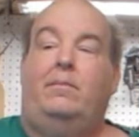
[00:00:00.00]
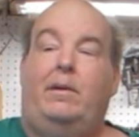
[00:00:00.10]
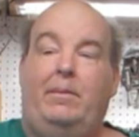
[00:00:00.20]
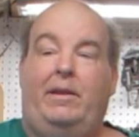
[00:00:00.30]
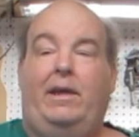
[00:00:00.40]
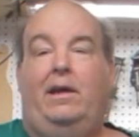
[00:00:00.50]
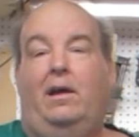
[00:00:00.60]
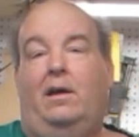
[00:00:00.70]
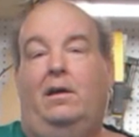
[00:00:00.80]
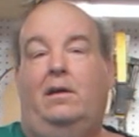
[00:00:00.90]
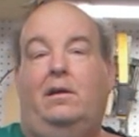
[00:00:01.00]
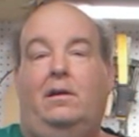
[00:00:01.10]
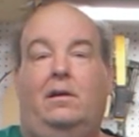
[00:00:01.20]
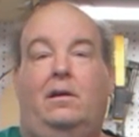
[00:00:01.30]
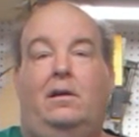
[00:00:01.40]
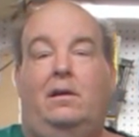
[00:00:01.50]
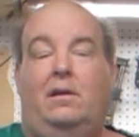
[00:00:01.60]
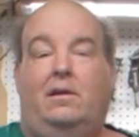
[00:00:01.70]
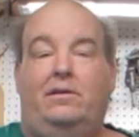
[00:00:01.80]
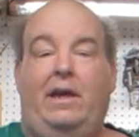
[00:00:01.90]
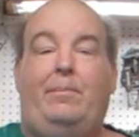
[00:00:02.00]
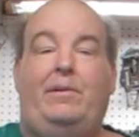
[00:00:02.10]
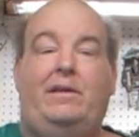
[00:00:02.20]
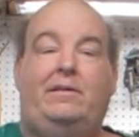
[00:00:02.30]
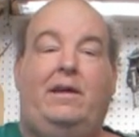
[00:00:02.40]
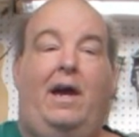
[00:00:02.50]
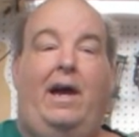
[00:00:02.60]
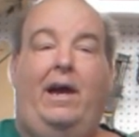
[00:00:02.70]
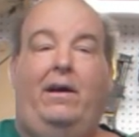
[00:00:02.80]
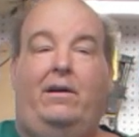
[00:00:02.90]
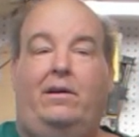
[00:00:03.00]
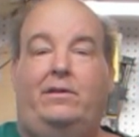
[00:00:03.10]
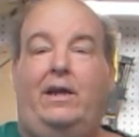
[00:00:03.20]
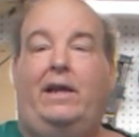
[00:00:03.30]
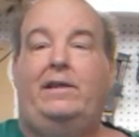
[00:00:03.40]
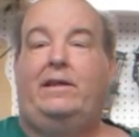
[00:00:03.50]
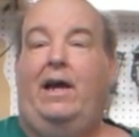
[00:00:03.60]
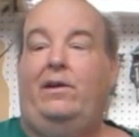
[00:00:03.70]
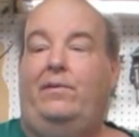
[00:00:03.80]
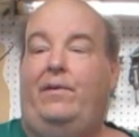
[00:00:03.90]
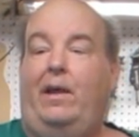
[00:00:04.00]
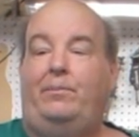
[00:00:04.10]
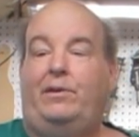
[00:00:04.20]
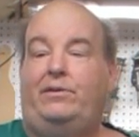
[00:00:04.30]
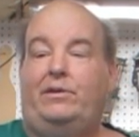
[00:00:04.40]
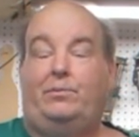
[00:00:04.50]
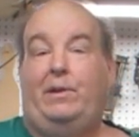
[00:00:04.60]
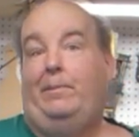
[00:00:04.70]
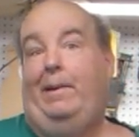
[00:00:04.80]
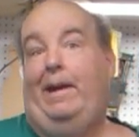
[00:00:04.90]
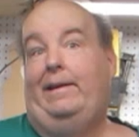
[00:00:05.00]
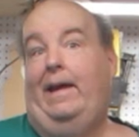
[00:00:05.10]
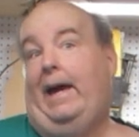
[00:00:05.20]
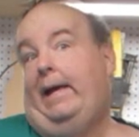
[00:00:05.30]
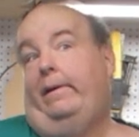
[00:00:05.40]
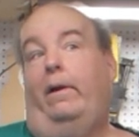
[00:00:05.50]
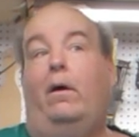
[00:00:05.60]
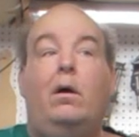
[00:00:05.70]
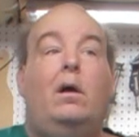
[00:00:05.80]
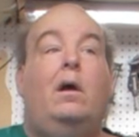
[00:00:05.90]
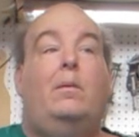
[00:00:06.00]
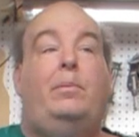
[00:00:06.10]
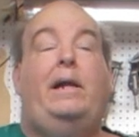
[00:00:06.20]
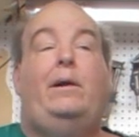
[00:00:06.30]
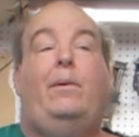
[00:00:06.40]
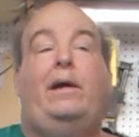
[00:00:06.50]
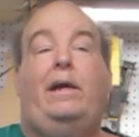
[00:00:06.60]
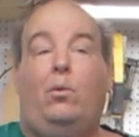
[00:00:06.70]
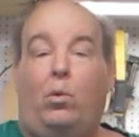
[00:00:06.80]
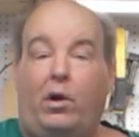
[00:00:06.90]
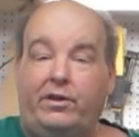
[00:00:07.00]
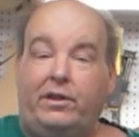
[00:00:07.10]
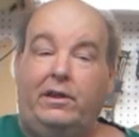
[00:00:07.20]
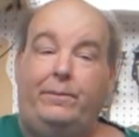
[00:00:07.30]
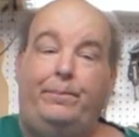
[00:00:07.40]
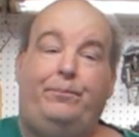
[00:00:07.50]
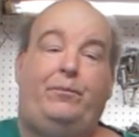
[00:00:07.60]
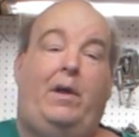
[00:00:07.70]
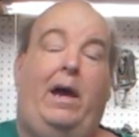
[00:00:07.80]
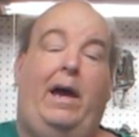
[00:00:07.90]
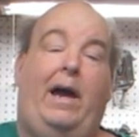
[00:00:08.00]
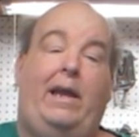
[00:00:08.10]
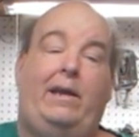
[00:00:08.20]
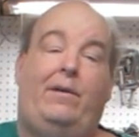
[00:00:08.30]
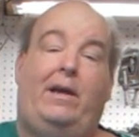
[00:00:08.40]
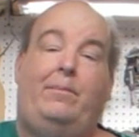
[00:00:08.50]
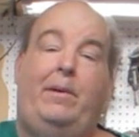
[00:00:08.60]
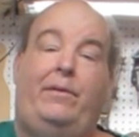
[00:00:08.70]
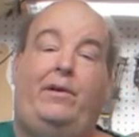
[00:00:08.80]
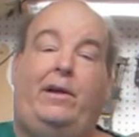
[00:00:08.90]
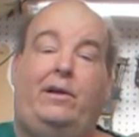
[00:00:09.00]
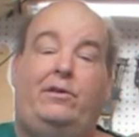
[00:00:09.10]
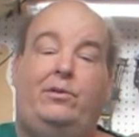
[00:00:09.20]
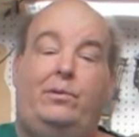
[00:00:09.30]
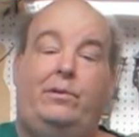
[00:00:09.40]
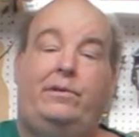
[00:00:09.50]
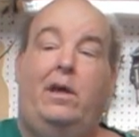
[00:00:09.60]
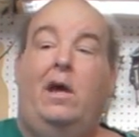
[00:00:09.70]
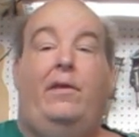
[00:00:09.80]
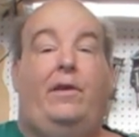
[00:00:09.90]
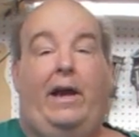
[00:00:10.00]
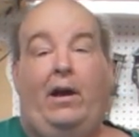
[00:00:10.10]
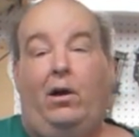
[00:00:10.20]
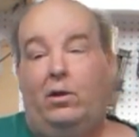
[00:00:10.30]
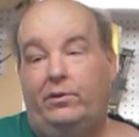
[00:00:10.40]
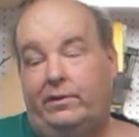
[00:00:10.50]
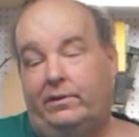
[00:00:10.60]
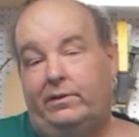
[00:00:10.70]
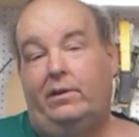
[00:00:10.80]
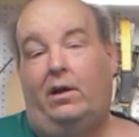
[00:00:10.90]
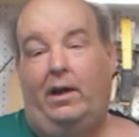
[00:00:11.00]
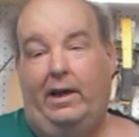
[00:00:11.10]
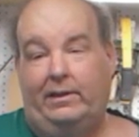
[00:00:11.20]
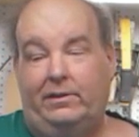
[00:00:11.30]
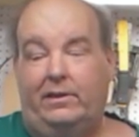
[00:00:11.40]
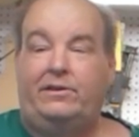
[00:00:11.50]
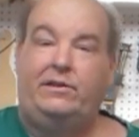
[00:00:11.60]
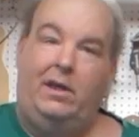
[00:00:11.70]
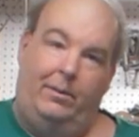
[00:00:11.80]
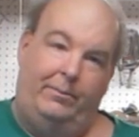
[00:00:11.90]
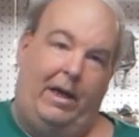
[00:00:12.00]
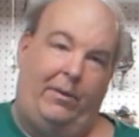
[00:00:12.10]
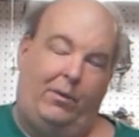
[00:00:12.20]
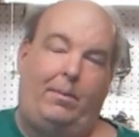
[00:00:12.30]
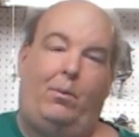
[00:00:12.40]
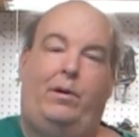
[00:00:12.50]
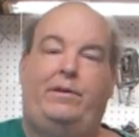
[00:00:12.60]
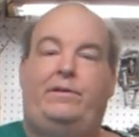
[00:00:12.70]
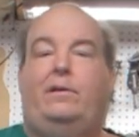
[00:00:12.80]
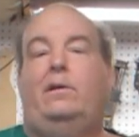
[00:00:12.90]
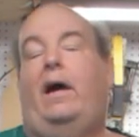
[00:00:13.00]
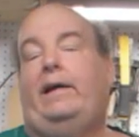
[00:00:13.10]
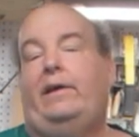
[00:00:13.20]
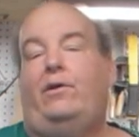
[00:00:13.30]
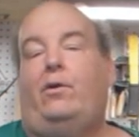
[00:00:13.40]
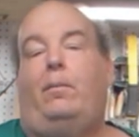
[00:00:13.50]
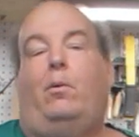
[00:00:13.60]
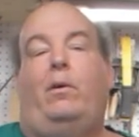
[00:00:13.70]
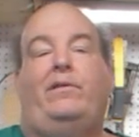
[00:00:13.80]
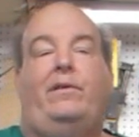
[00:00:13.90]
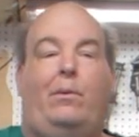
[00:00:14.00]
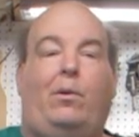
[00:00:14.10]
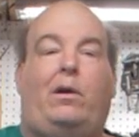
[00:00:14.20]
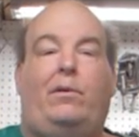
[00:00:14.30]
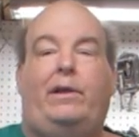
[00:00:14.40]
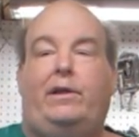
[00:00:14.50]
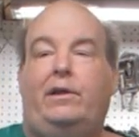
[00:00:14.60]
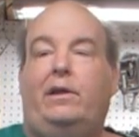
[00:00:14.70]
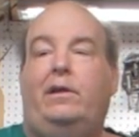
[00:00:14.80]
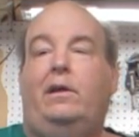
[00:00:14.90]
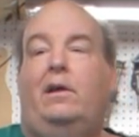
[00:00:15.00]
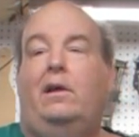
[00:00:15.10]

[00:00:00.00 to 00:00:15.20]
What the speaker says: Maybe the Japanese guy or Chinese guy who developed it just had a bad day. I don't know. But anyway, it works good. I highly recommend their air tools. Their air hoses are excellent. Now the rubber ones, I get the rubber ones. They work really good.